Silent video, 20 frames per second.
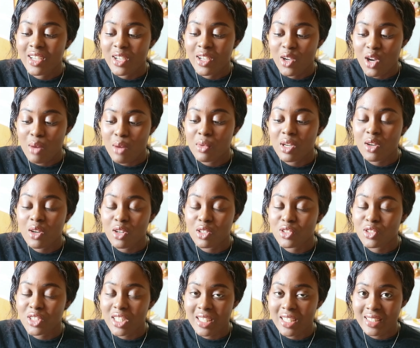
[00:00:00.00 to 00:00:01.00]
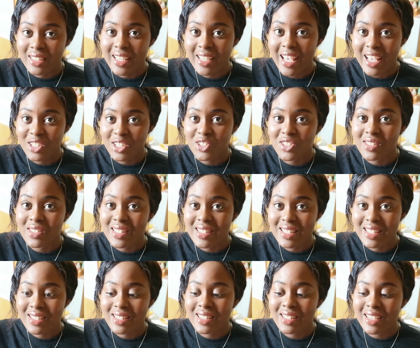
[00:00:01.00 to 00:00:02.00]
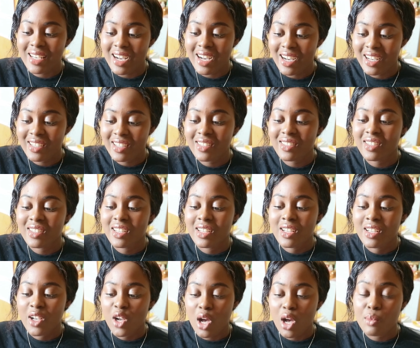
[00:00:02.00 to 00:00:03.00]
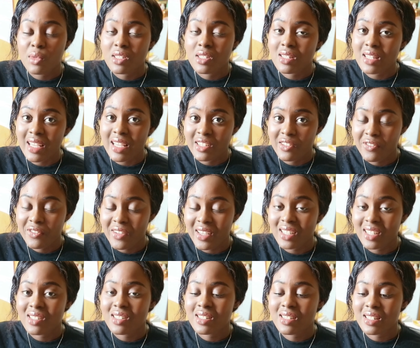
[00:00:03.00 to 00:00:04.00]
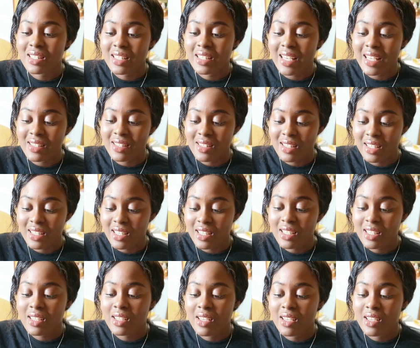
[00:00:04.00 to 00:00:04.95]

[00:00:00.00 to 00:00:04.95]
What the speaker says: common contraindications CCI, common side effects CSE,